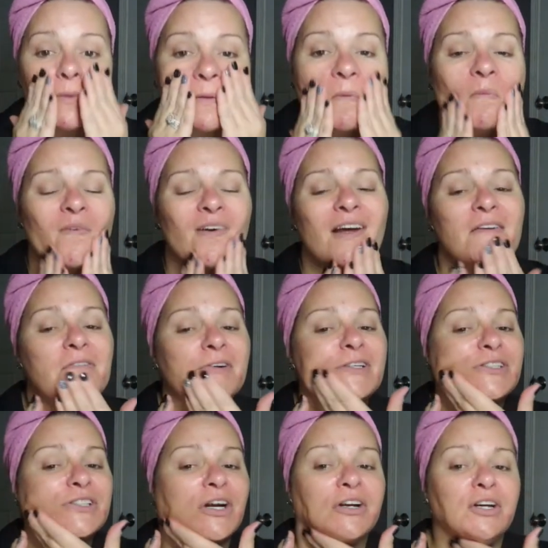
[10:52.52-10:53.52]
when I
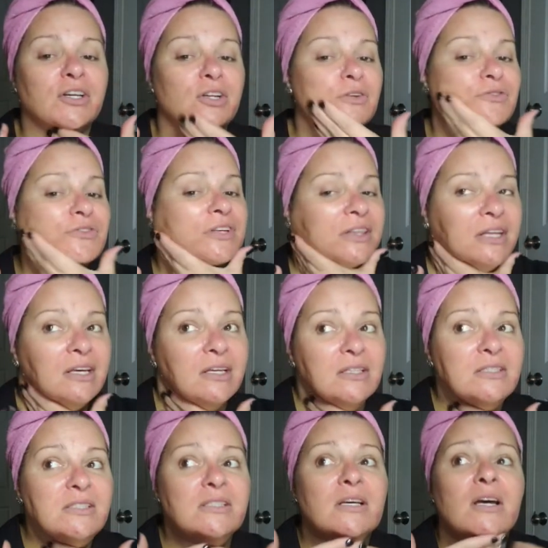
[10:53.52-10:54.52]
first started using
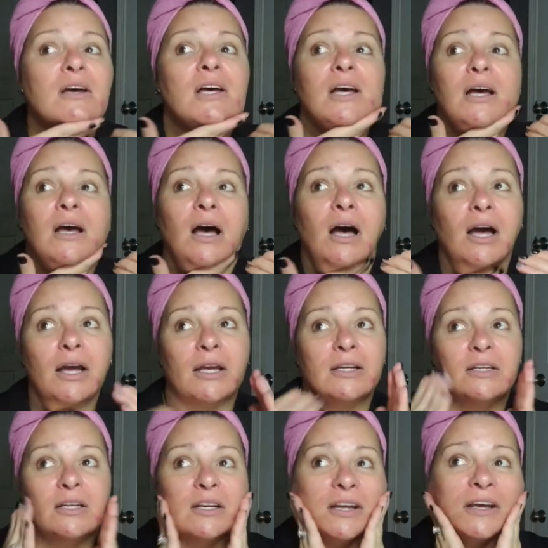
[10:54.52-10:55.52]
this, I
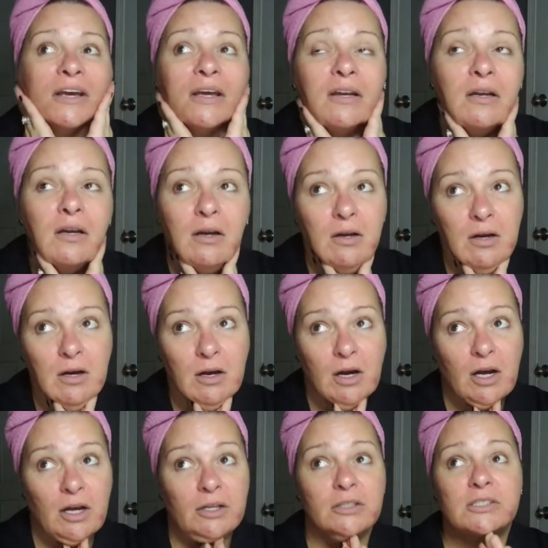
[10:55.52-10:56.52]
did it
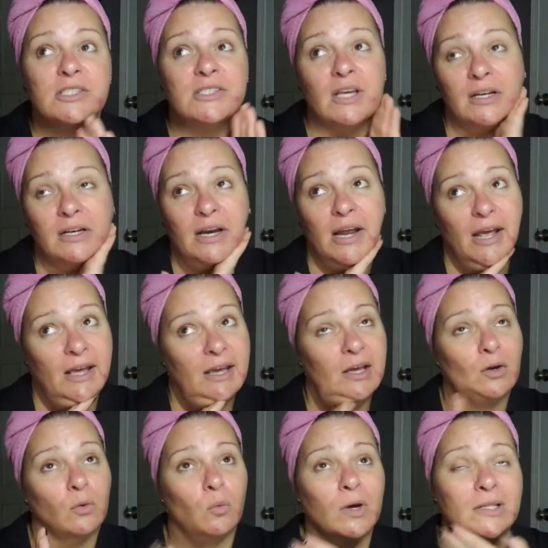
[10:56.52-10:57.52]
on Sunday
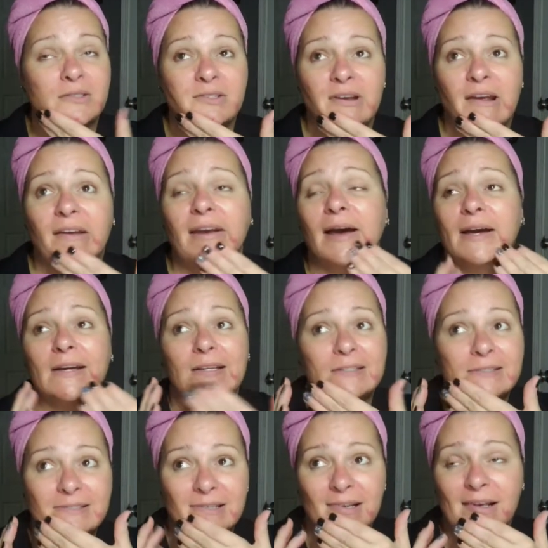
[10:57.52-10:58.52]
and Wednesday
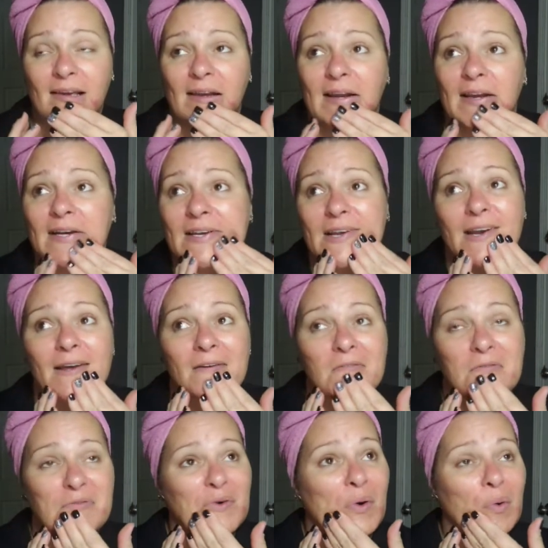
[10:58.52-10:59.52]
nights, and I did it
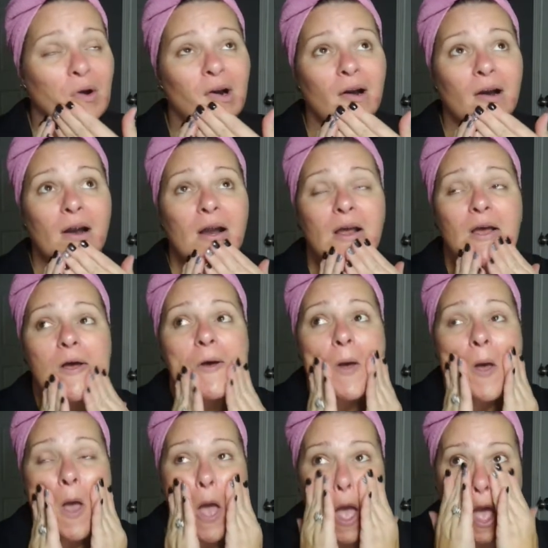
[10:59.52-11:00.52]
for
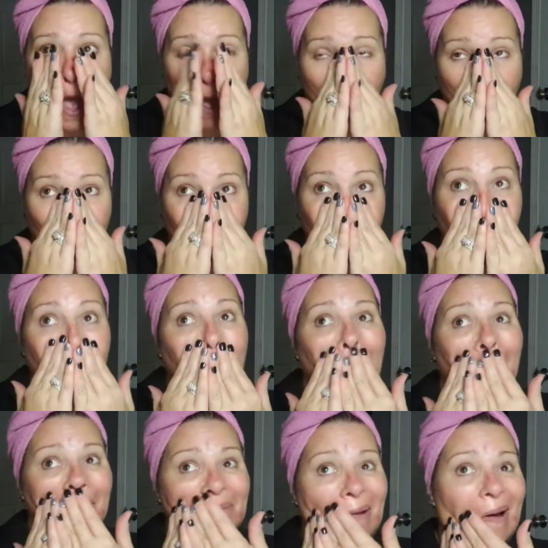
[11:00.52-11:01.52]

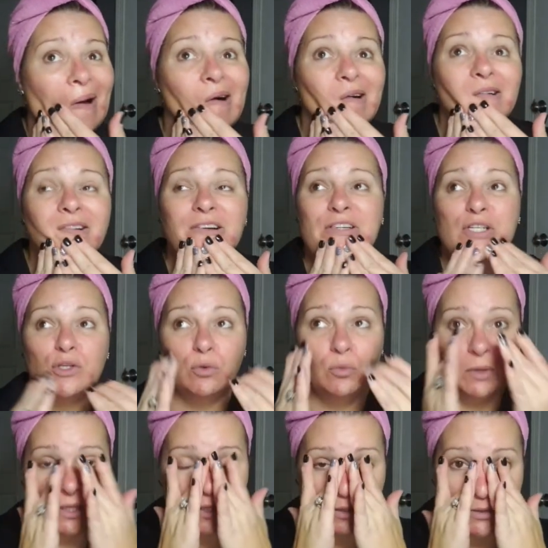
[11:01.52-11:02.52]
about 2
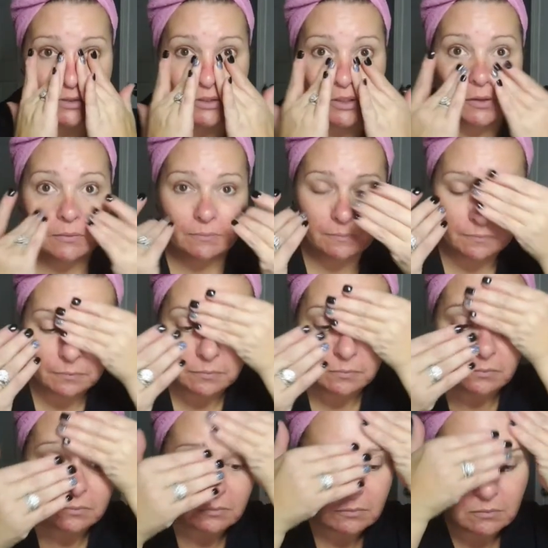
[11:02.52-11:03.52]
weeks,
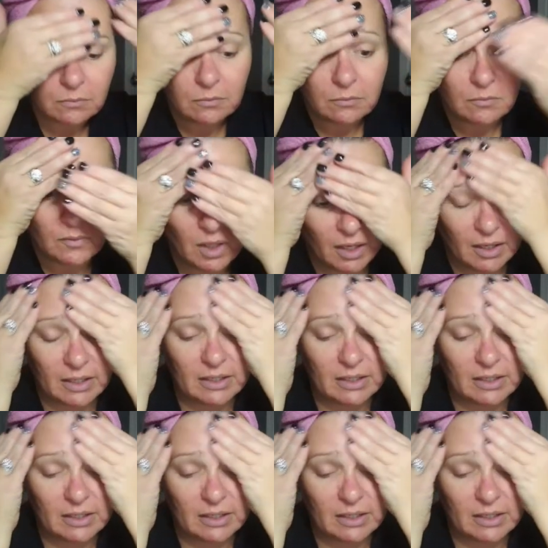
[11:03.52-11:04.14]
and I